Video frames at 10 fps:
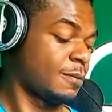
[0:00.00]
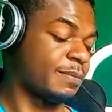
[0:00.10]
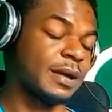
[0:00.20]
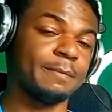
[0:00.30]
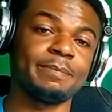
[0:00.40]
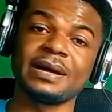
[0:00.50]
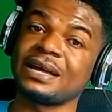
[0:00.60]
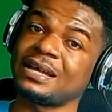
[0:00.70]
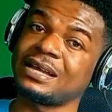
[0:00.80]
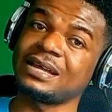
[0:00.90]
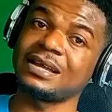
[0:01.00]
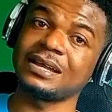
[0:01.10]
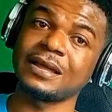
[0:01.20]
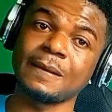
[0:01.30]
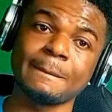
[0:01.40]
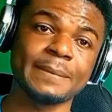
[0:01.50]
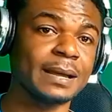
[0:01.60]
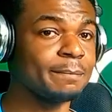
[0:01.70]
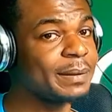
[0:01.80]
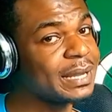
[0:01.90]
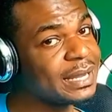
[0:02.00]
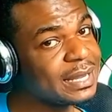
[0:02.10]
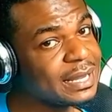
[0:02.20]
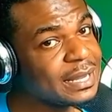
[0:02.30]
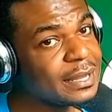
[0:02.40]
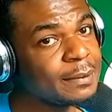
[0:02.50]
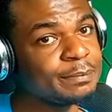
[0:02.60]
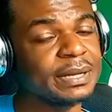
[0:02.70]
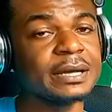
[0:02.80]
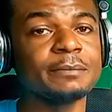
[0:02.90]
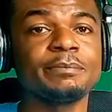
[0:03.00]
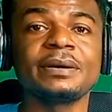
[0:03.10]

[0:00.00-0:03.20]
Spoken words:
bam, bam, bam, bam, bam,